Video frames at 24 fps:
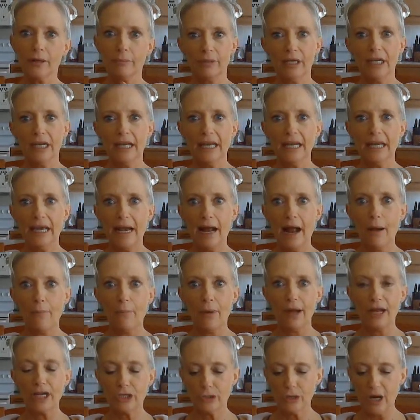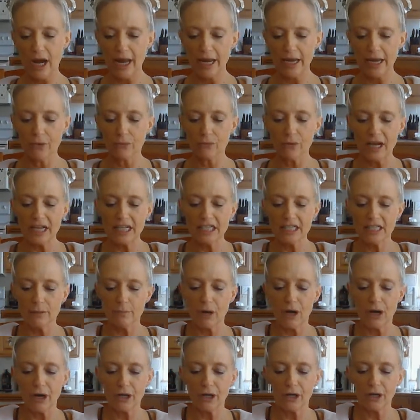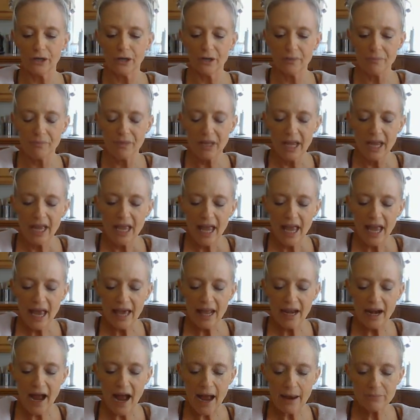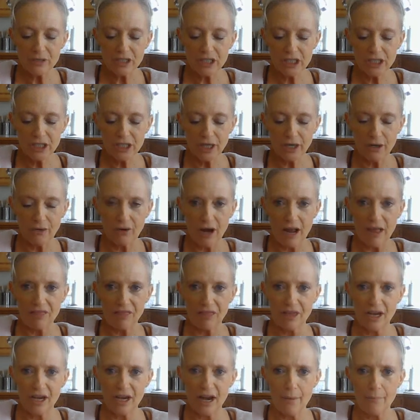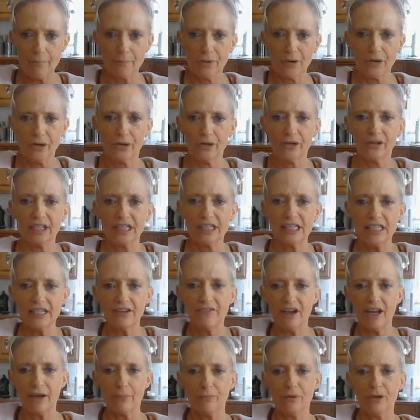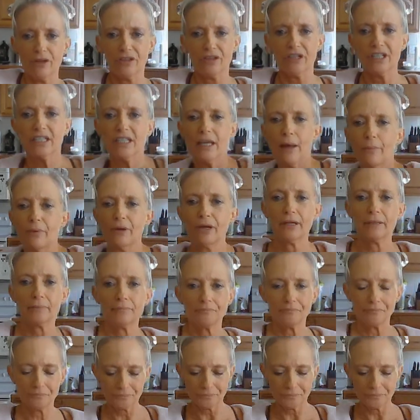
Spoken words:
I'm gonna get out my dry erase marker, and I'm just gonna write the number. Let's see if I can put this up here.